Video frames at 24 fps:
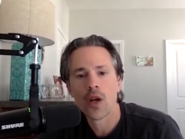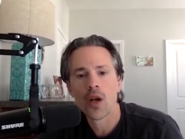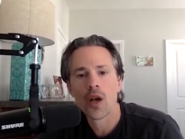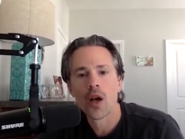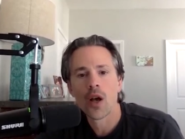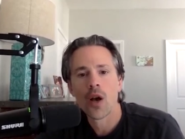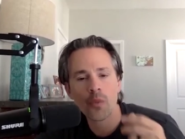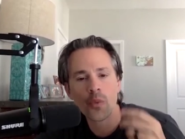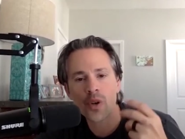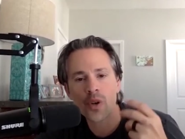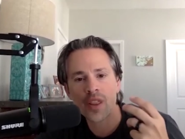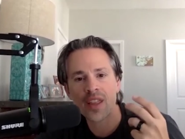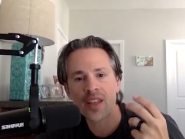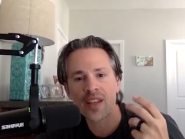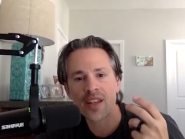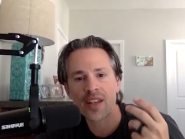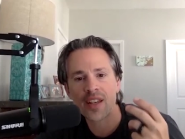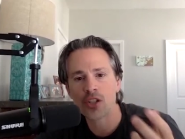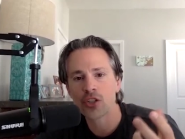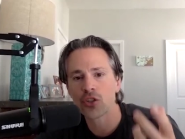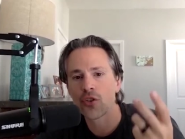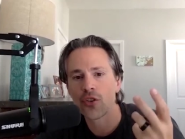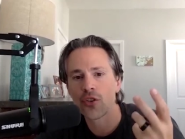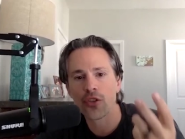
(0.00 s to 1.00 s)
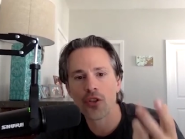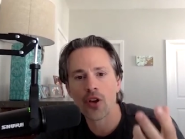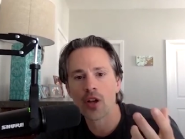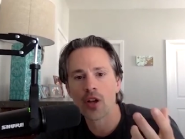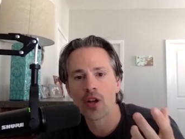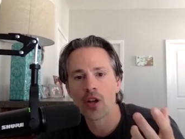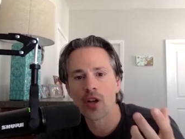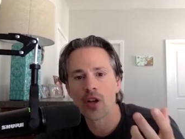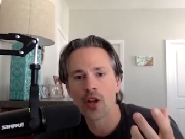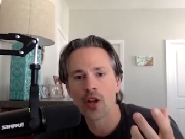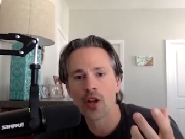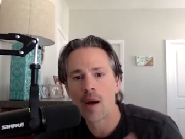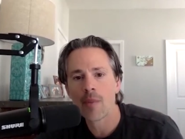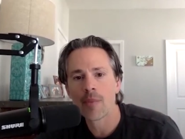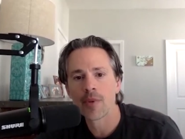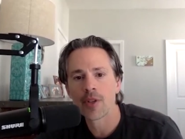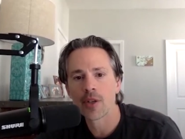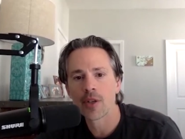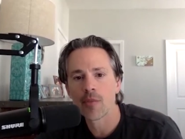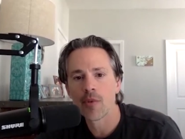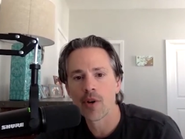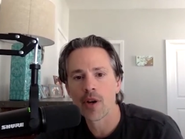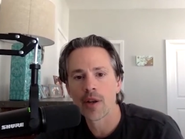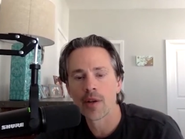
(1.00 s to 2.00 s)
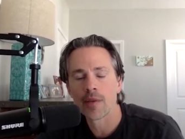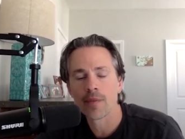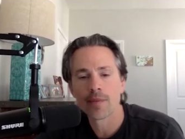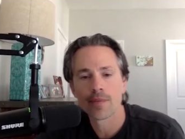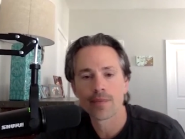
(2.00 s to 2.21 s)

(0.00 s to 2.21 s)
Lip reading: what are the initial thoughts that pop in your brain?